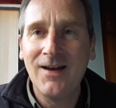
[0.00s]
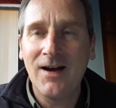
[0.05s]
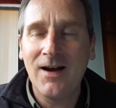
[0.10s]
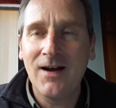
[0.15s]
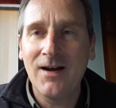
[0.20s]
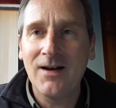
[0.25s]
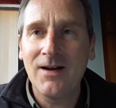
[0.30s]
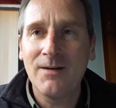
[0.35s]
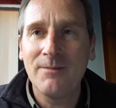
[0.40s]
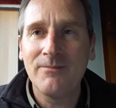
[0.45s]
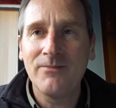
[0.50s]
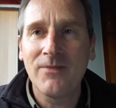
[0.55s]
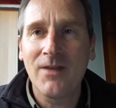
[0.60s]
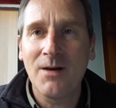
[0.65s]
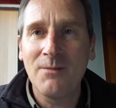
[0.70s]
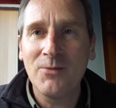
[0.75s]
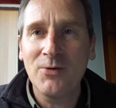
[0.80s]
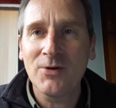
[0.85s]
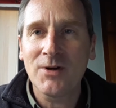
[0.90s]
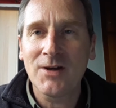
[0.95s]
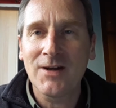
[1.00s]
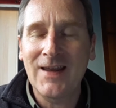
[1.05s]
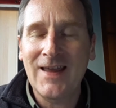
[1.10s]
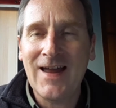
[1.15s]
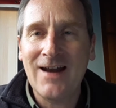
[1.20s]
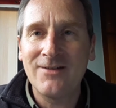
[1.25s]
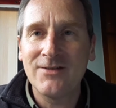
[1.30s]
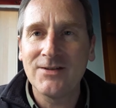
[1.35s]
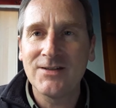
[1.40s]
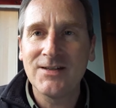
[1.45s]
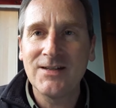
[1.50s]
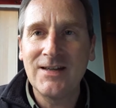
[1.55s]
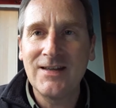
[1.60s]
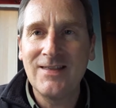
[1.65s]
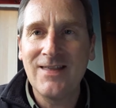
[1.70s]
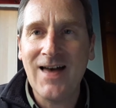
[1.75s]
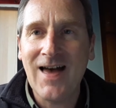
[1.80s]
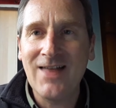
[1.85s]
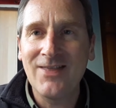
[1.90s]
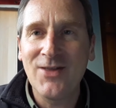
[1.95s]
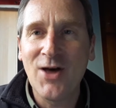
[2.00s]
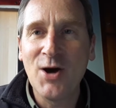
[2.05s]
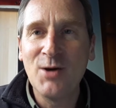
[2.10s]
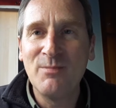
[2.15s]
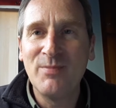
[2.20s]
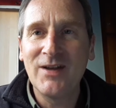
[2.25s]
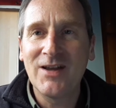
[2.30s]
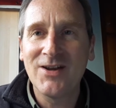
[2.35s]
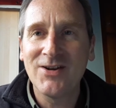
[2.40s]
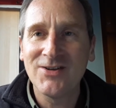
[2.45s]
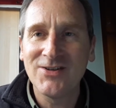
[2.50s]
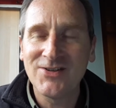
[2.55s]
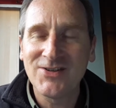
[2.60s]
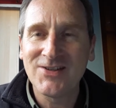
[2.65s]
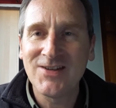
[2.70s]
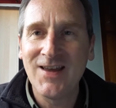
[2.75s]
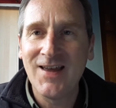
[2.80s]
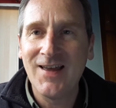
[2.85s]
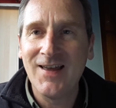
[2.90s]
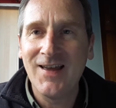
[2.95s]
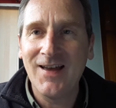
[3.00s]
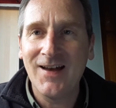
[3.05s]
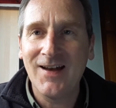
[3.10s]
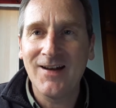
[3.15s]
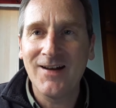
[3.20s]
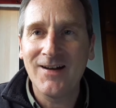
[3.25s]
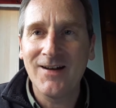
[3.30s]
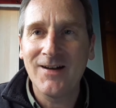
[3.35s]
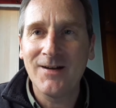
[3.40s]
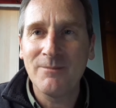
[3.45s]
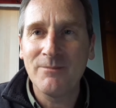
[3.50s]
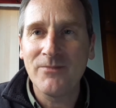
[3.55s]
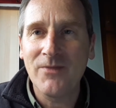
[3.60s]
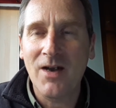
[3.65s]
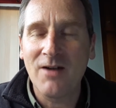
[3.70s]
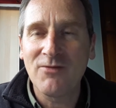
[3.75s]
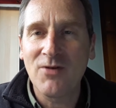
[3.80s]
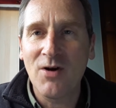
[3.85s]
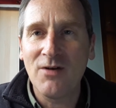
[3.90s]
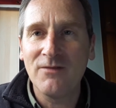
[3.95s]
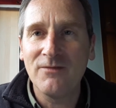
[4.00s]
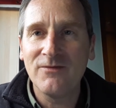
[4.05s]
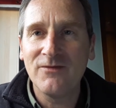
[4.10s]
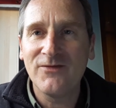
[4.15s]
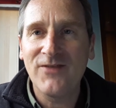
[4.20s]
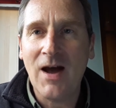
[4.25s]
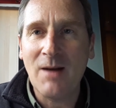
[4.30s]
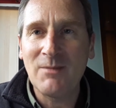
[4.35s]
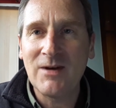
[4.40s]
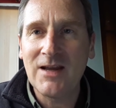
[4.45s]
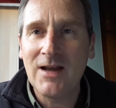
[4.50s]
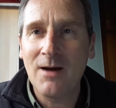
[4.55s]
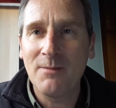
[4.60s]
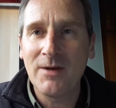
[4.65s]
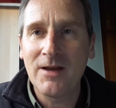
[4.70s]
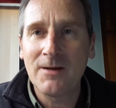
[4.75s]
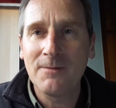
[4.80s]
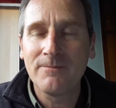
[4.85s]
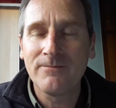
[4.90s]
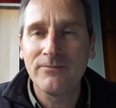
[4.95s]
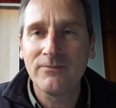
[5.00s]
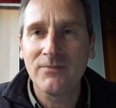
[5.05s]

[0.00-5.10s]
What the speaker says: I'm not going to guarantee that though, because I've got family coming